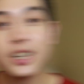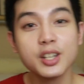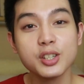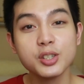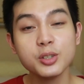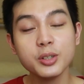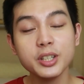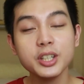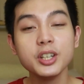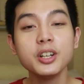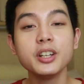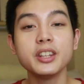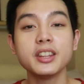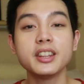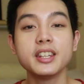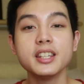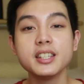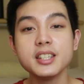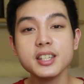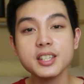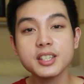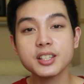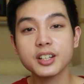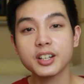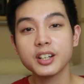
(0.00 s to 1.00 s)
So yun,
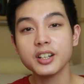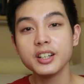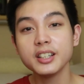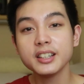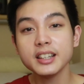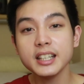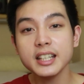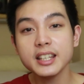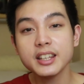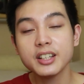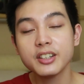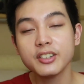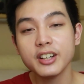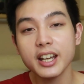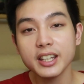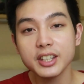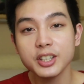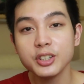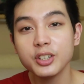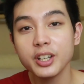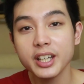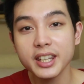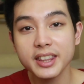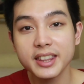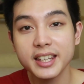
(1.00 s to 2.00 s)
this is currently the
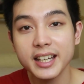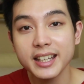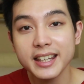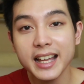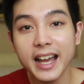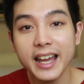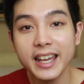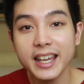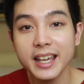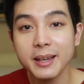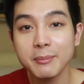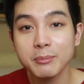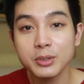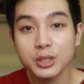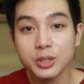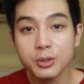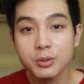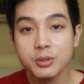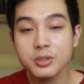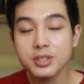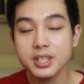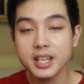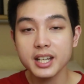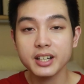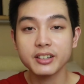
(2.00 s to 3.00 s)
retinoid that I am
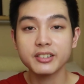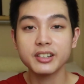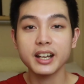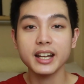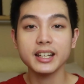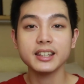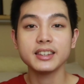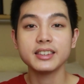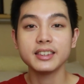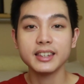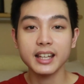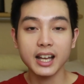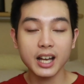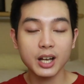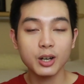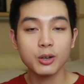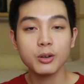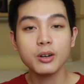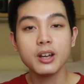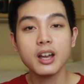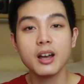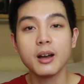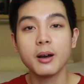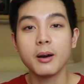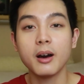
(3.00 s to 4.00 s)
using right
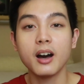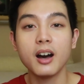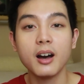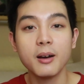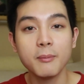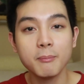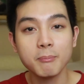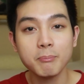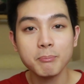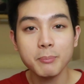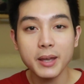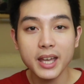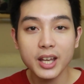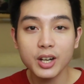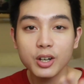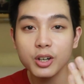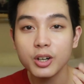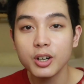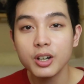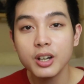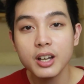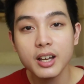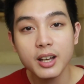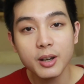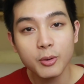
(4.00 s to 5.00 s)
now,
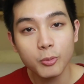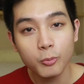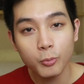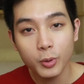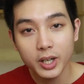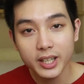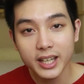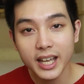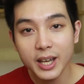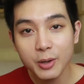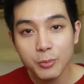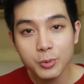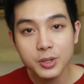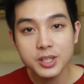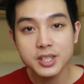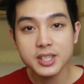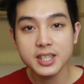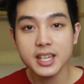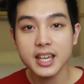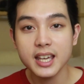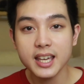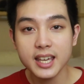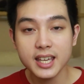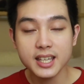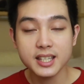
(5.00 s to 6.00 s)
pero what I would
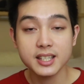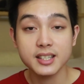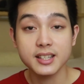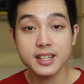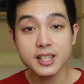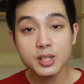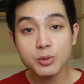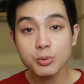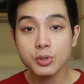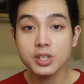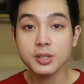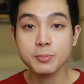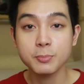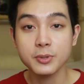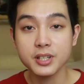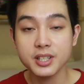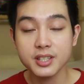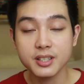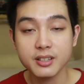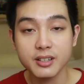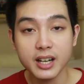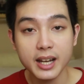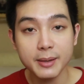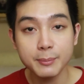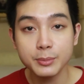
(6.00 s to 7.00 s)
say is this was
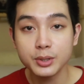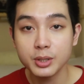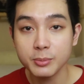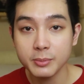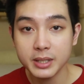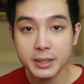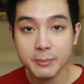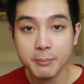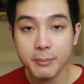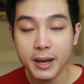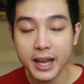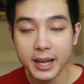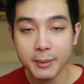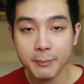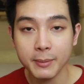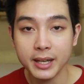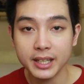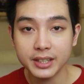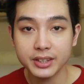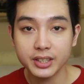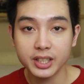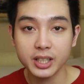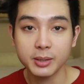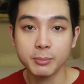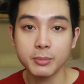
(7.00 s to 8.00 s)
prescribed to me by
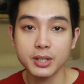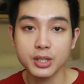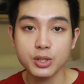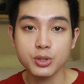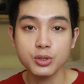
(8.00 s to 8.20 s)
my derma.